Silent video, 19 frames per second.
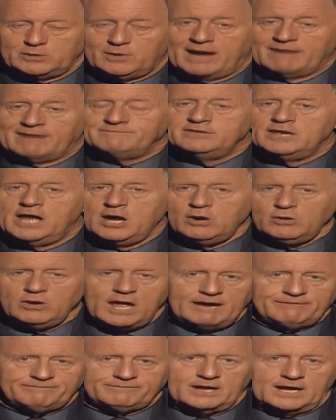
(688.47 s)
You have no
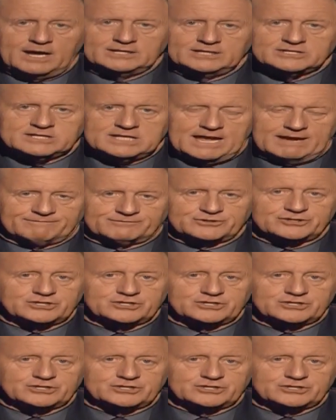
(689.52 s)
lifelines left,